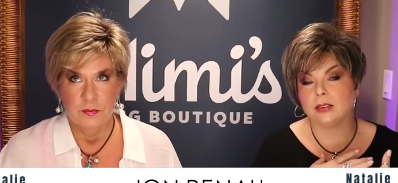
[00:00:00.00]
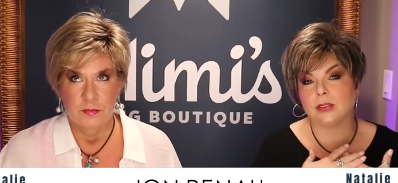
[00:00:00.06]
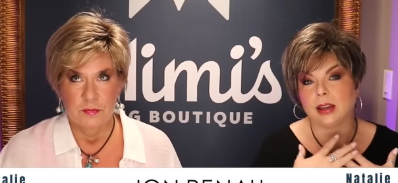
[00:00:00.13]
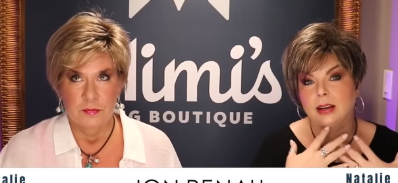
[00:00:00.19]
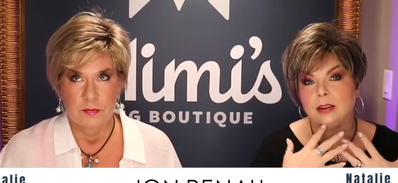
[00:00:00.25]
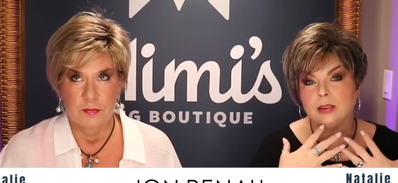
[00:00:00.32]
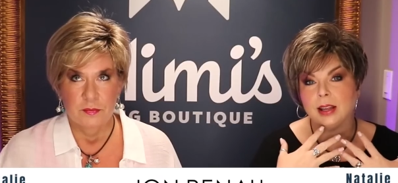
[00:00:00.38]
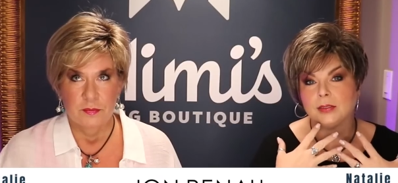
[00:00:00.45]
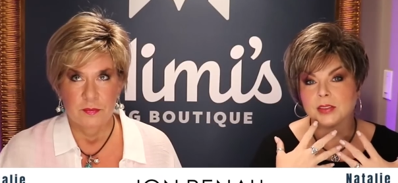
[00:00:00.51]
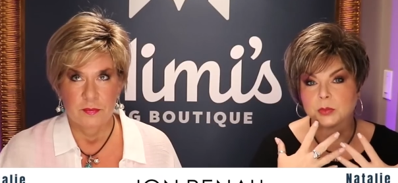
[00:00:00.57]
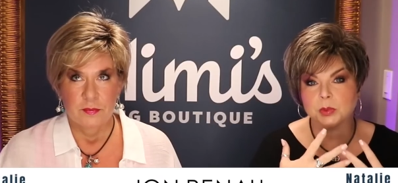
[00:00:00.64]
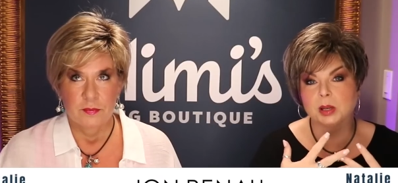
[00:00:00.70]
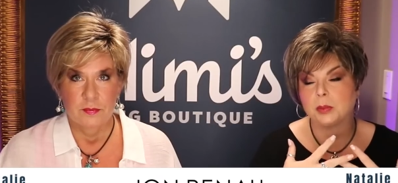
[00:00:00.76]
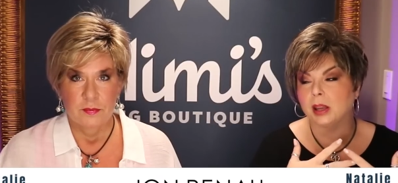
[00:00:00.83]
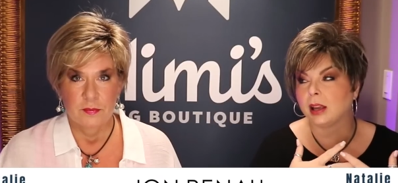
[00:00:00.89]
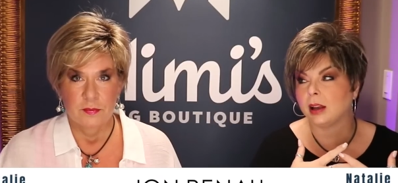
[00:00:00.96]
Speaker 1: I don't have someone at
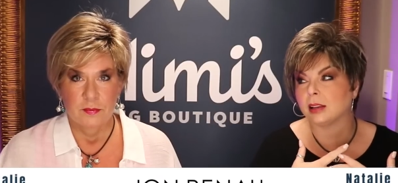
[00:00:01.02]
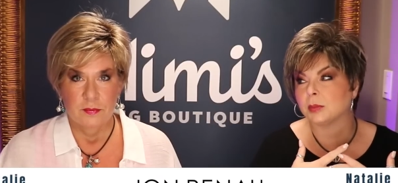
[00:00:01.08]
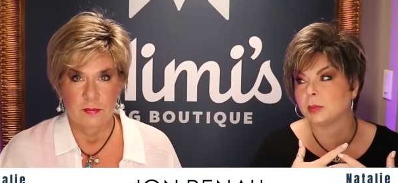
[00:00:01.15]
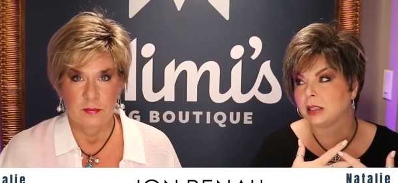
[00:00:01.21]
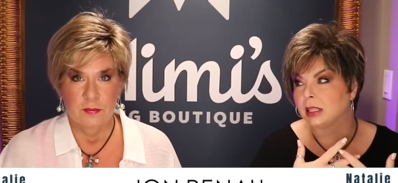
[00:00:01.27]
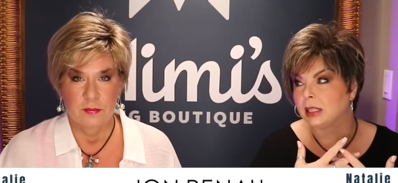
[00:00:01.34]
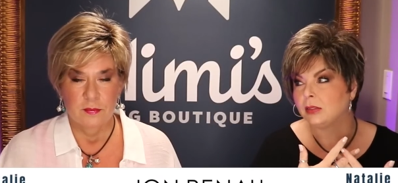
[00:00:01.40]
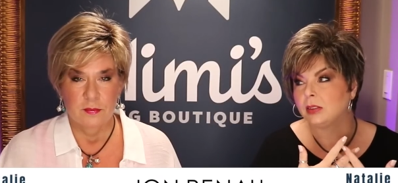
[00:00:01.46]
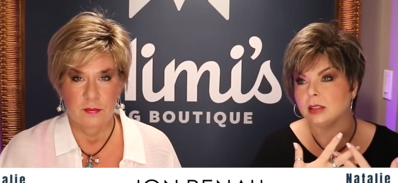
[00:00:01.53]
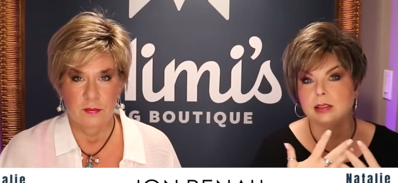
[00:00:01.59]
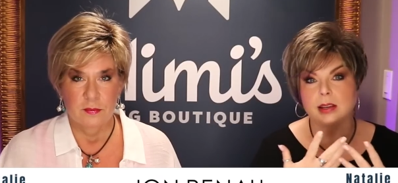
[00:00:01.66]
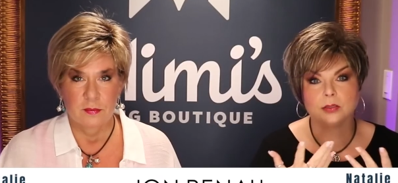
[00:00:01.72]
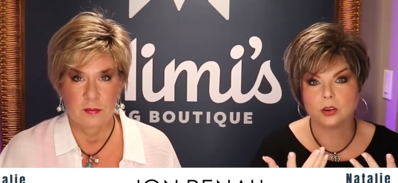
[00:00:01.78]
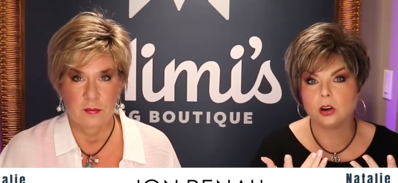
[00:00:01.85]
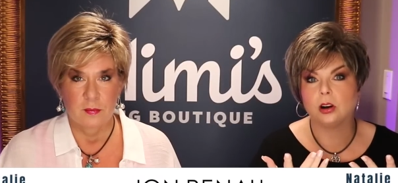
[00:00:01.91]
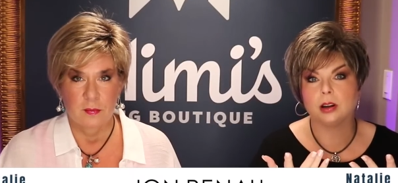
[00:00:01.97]
my house, my TV's never
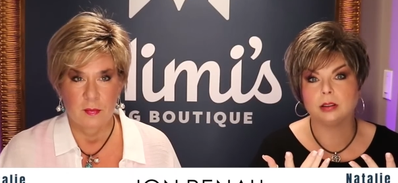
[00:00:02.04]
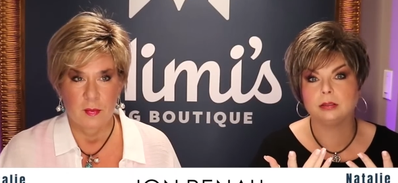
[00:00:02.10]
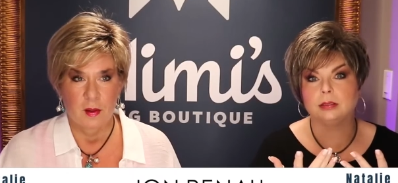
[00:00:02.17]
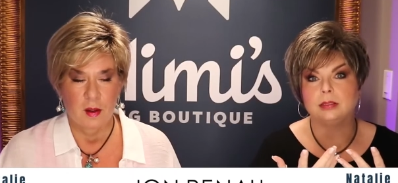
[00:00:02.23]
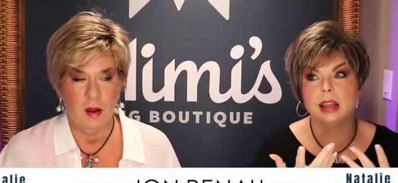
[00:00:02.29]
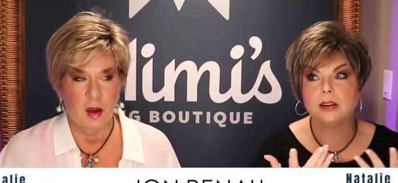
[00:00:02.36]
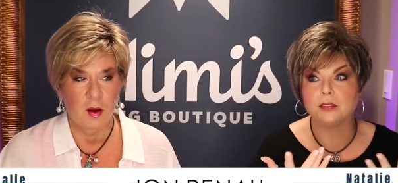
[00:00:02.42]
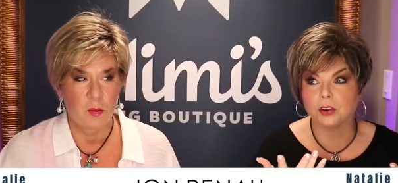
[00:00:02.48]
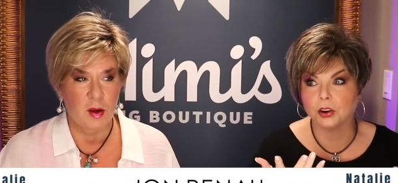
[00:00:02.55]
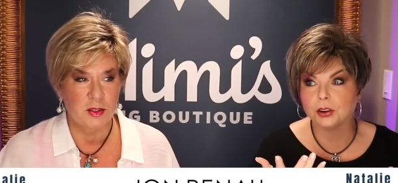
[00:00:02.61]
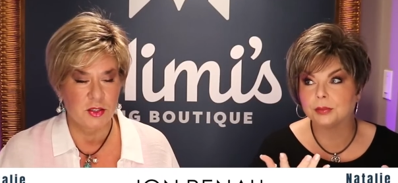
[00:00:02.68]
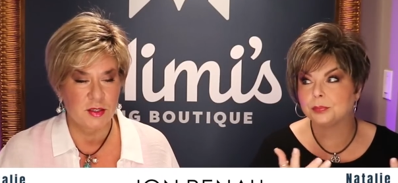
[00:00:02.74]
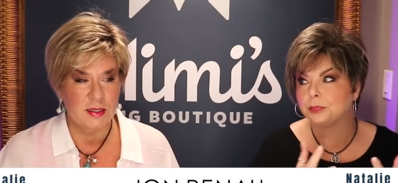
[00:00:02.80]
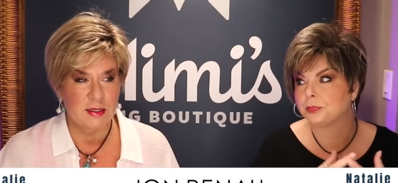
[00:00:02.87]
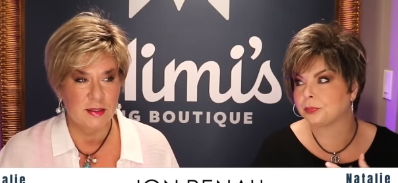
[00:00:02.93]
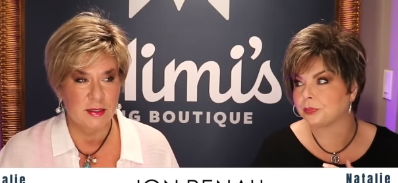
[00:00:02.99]
on.
Speaker 2: Never. I watched the
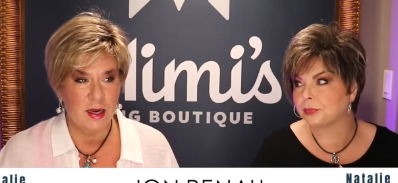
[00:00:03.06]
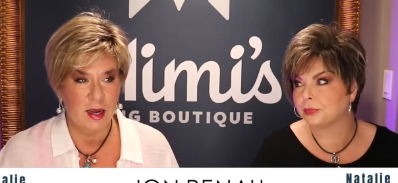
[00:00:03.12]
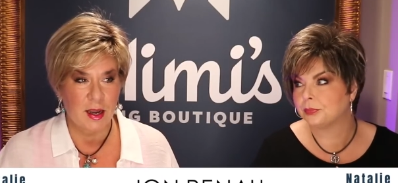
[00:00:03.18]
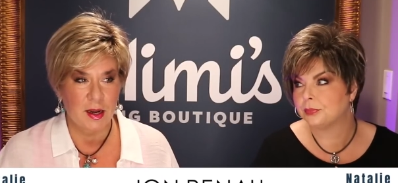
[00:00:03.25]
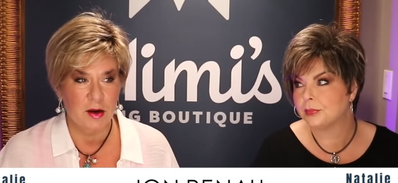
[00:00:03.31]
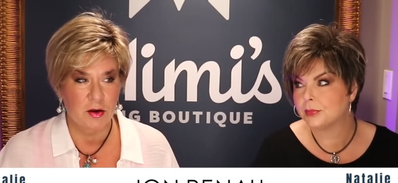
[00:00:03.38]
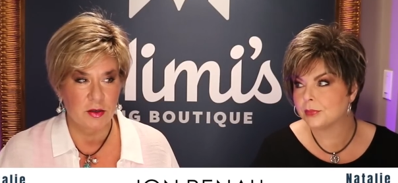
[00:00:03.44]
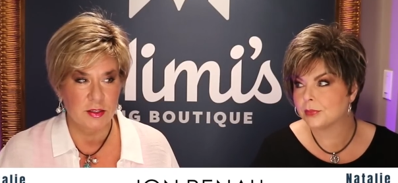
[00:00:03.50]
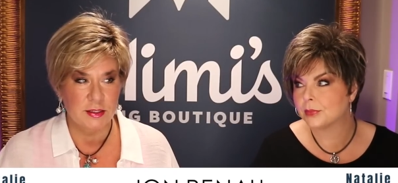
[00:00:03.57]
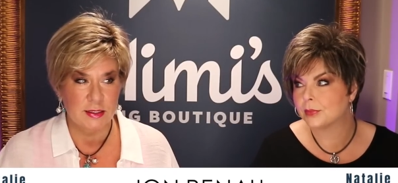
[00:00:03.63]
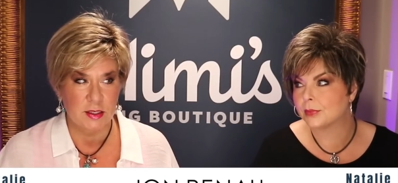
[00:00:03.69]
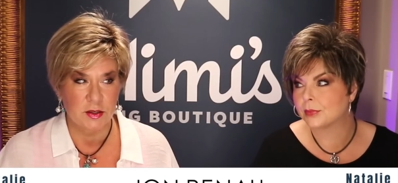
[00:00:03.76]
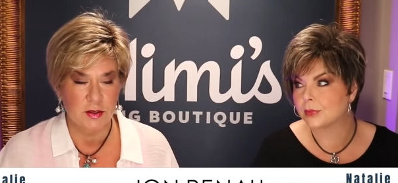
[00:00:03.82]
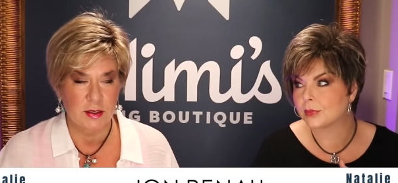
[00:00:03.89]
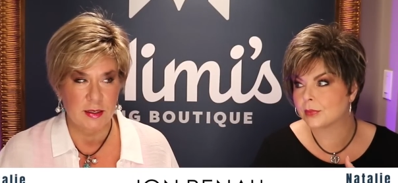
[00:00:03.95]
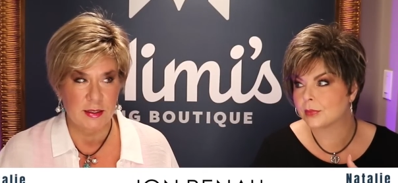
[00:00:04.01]
entire
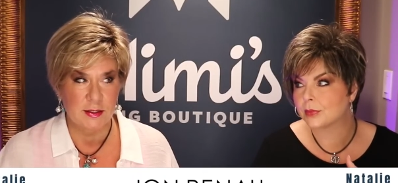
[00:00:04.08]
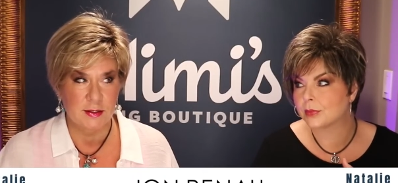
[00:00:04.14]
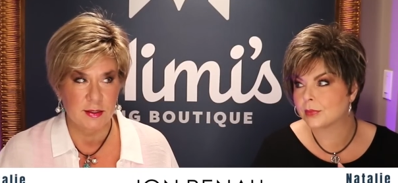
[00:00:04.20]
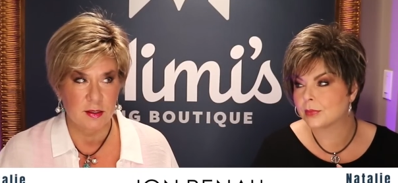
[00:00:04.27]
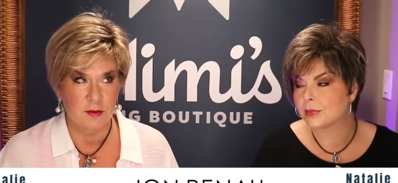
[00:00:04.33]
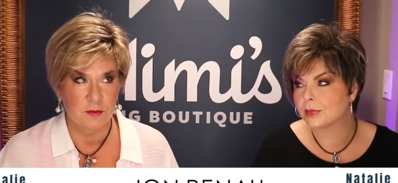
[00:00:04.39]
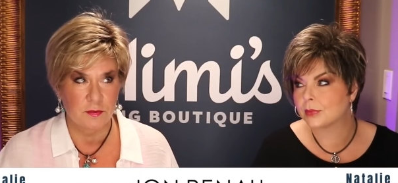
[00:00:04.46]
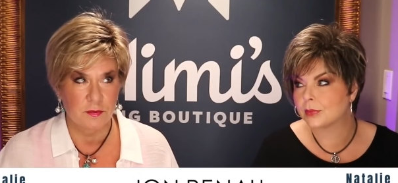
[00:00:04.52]
series of.